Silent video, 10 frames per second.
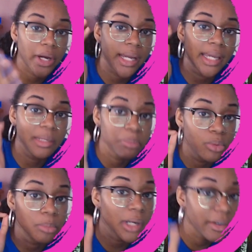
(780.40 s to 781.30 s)
get
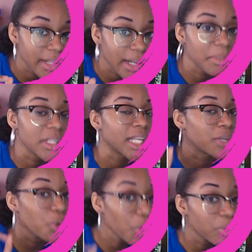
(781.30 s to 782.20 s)
Plumeria, because I
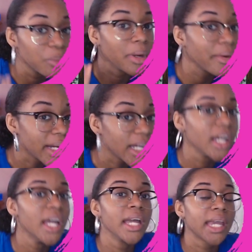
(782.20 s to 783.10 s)
know Plumeria
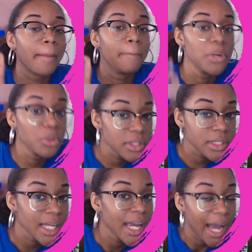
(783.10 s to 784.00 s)
can boost
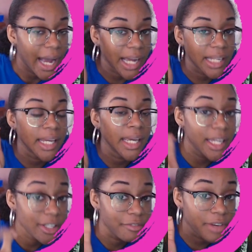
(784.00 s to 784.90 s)
and
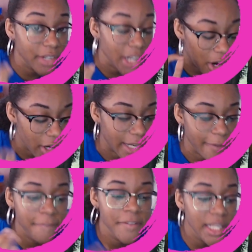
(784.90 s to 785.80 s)
hit very hard. I
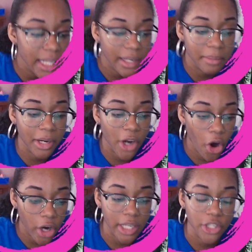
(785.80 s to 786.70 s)
feel it in my
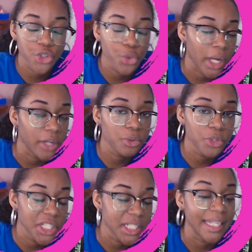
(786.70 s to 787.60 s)
heart and soul. I know
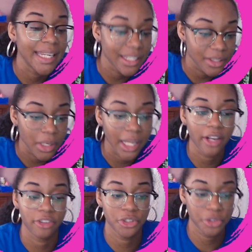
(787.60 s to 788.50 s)
she can hit like a
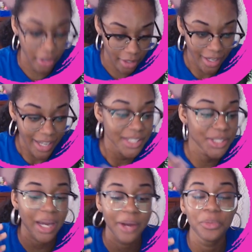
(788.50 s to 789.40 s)
truck. So
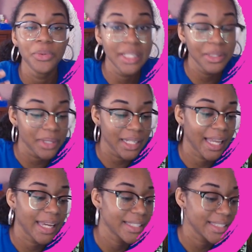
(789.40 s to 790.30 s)
I really would
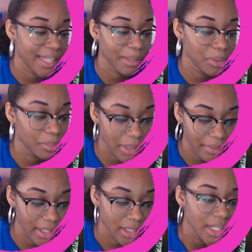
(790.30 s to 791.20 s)
like to get
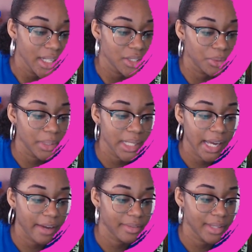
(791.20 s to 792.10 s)
Plumeria to really
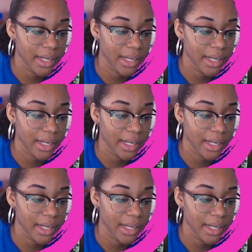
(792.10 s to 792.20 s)
have that